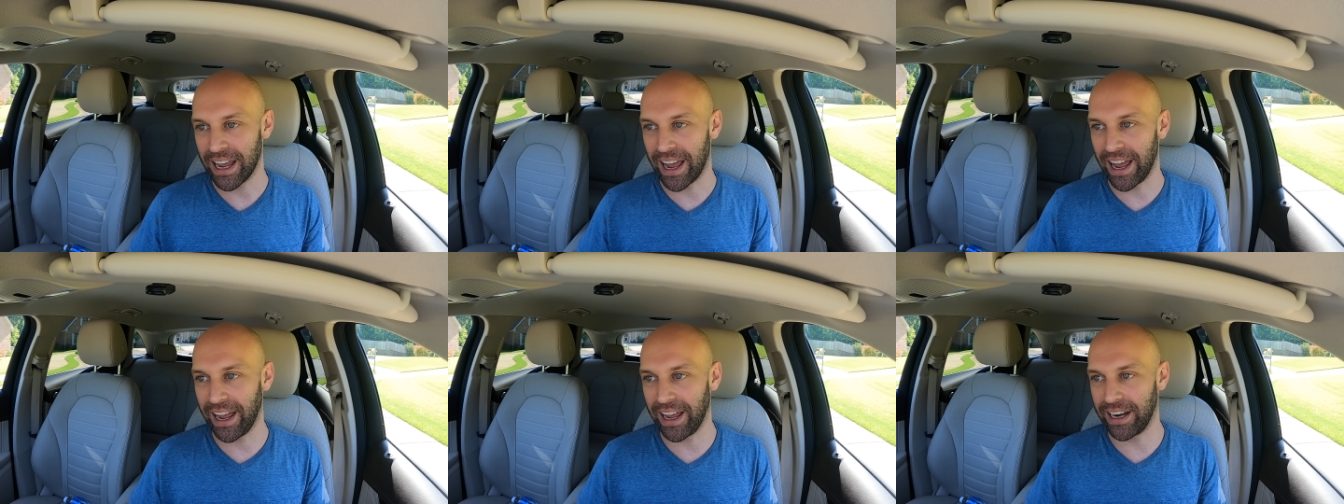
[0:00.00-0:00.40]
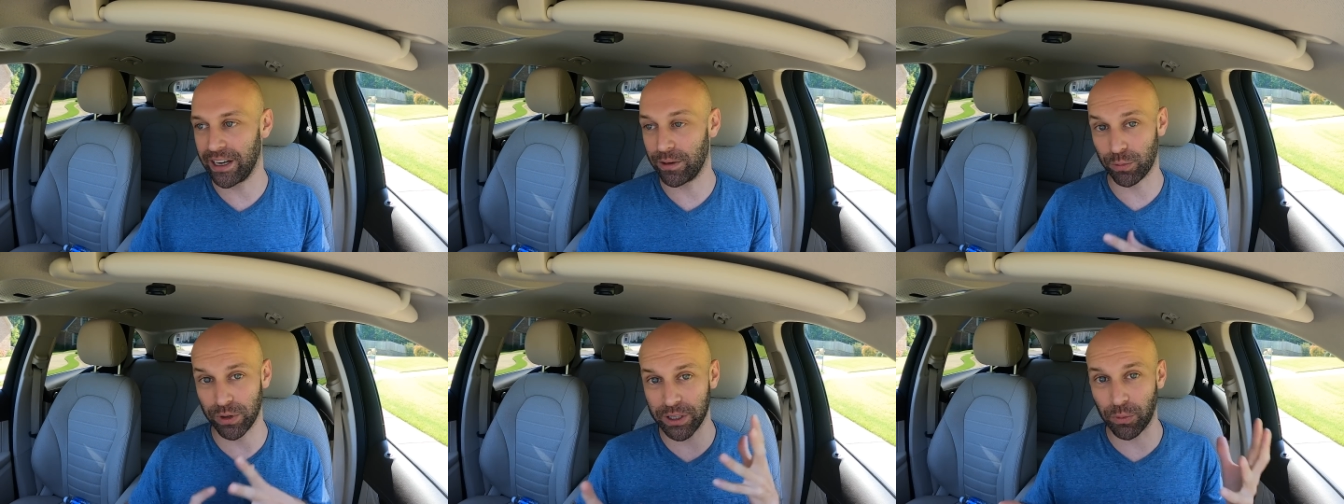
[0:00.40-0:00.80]
And
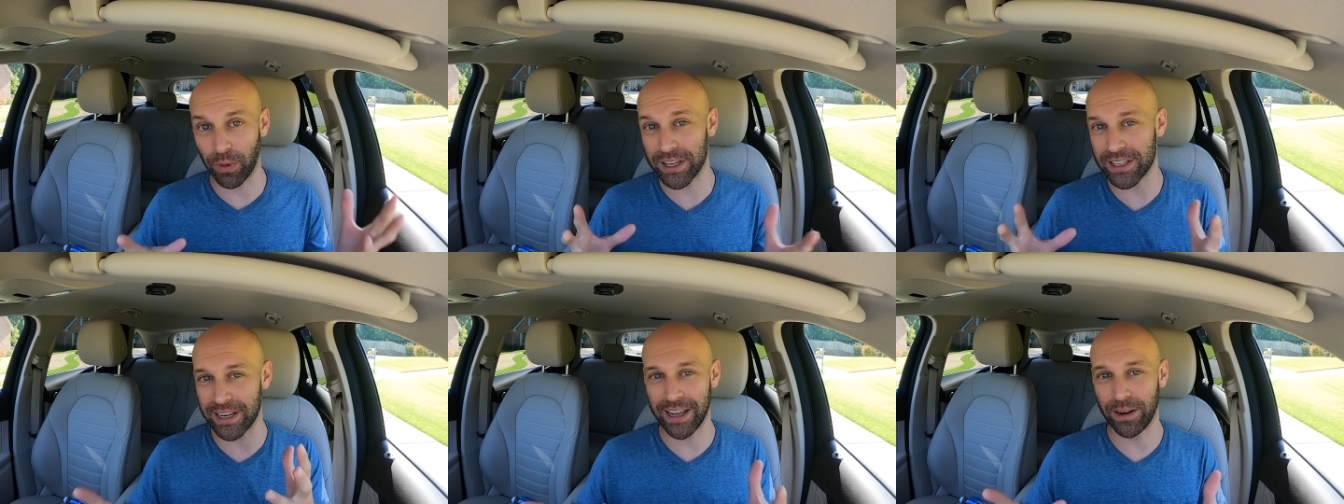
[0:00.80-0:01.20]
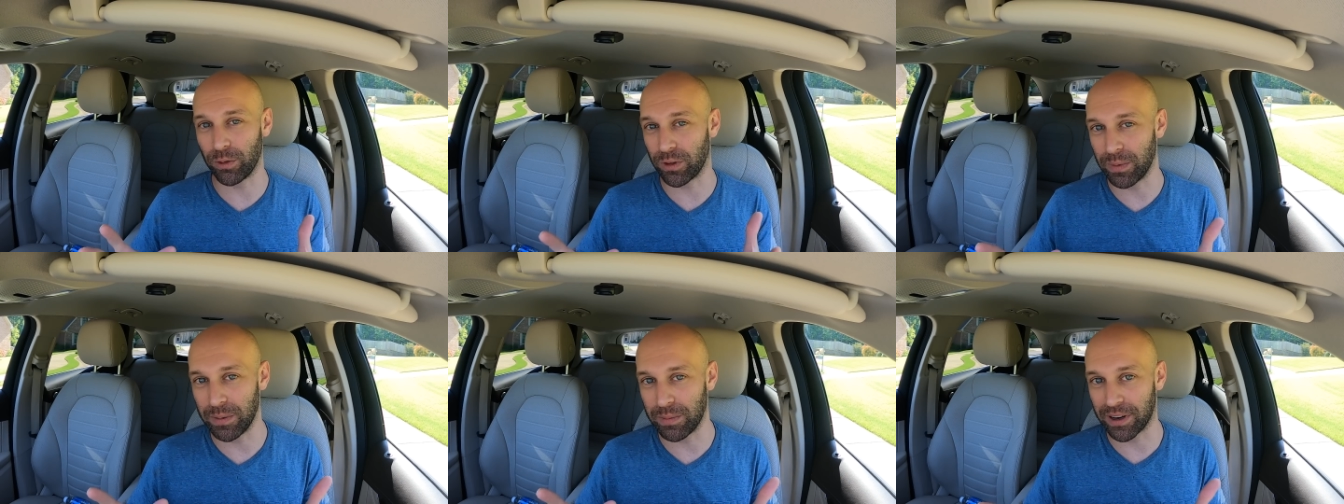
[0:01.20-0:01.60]
it really resonated
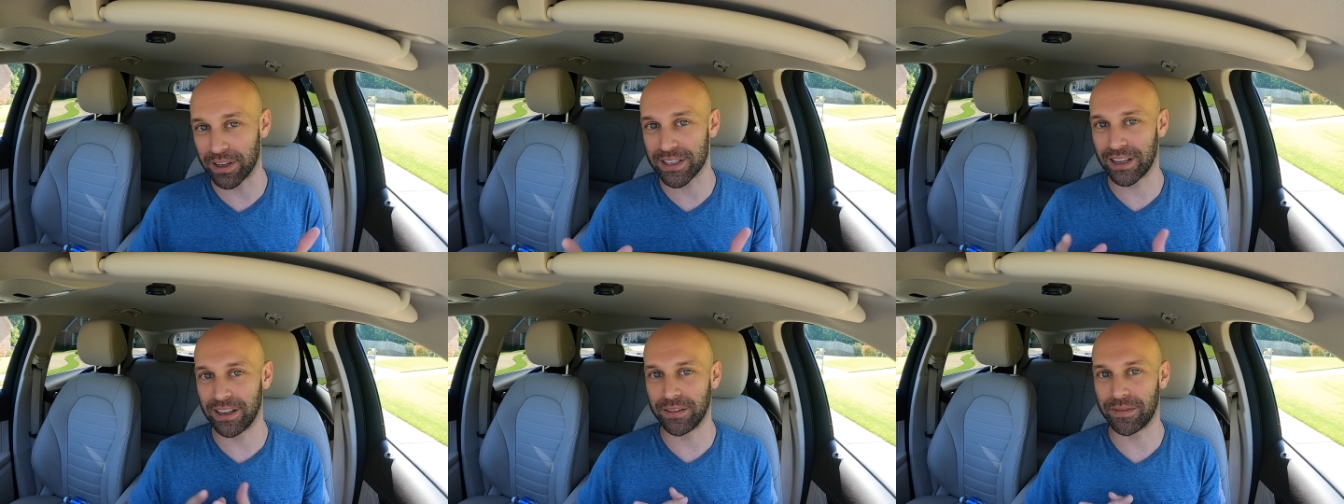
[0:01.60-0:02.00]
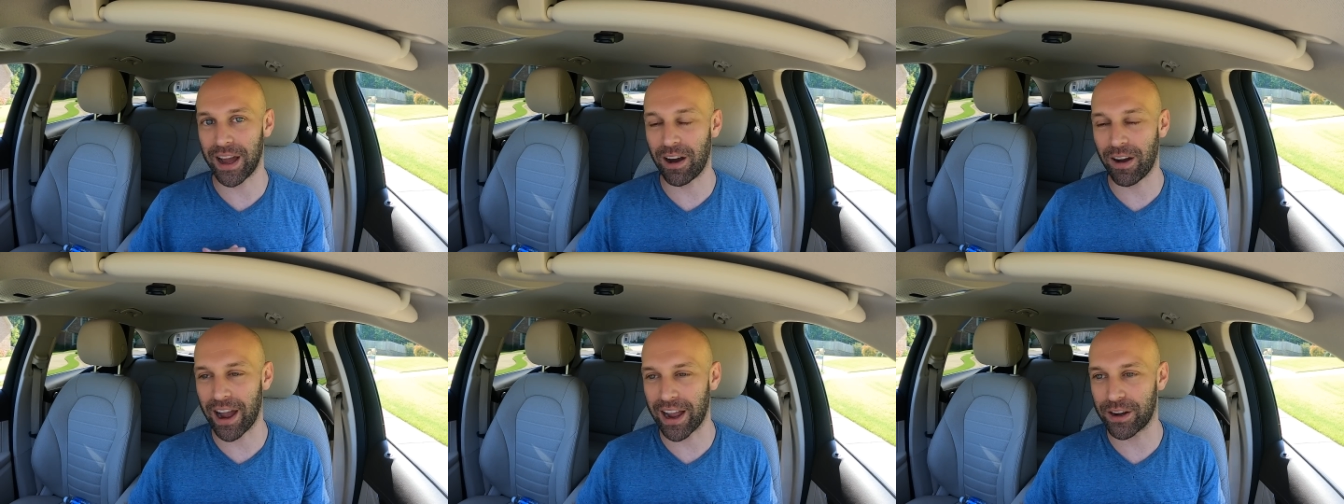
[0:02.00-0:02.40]
with me because of
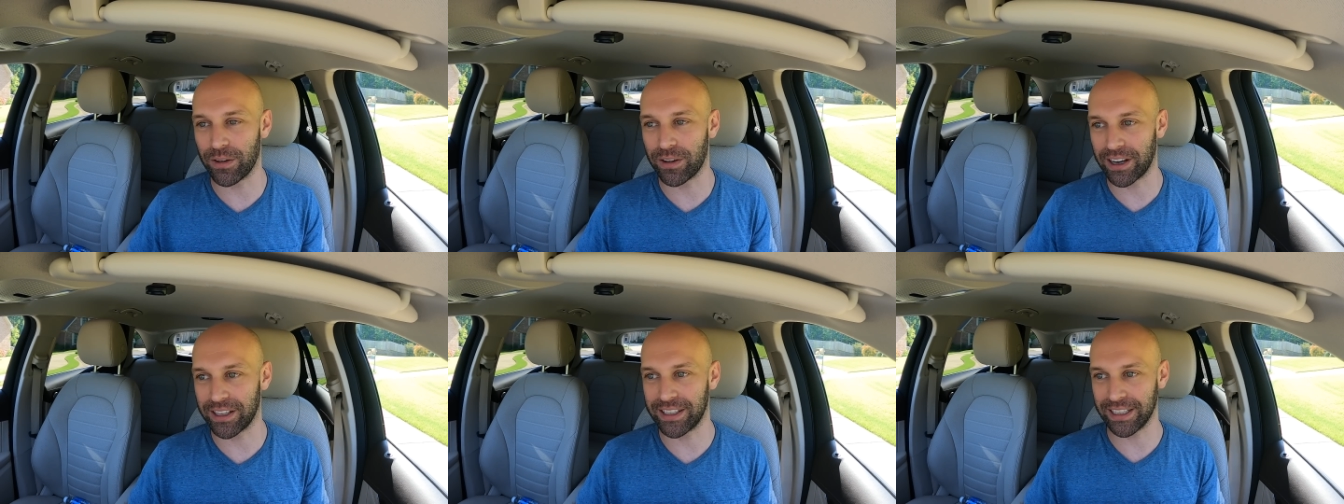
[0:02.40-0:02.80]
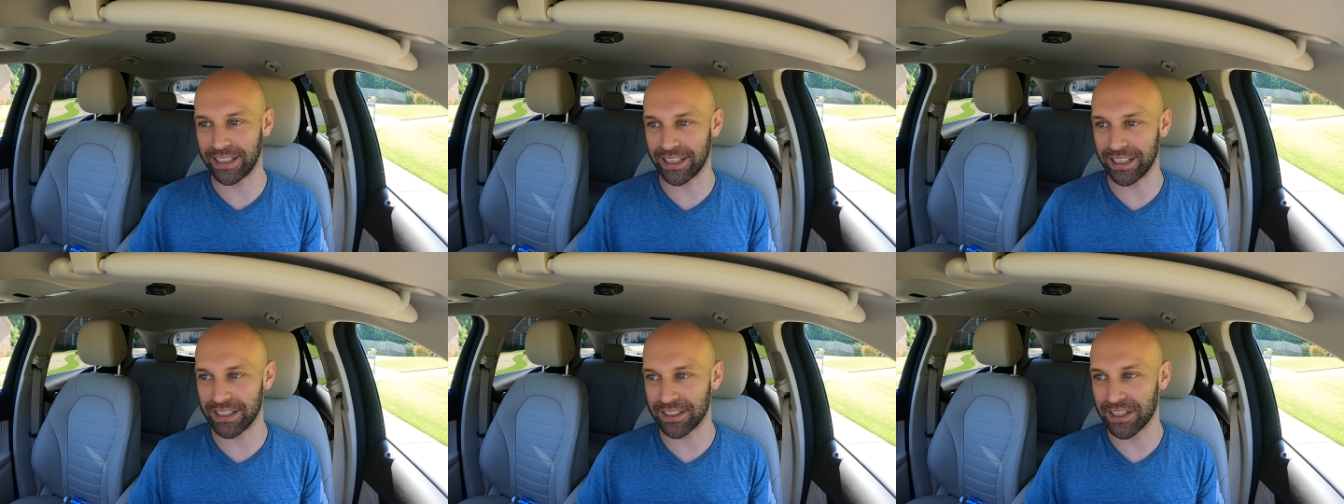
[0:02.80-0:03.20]
how accurate I think
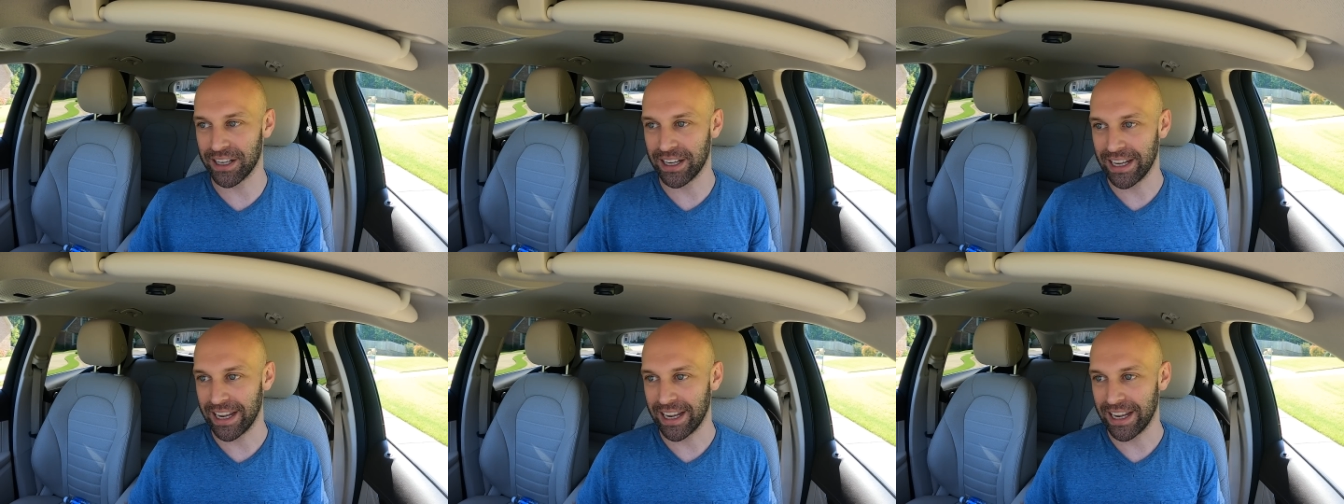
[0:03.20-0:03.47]
it is.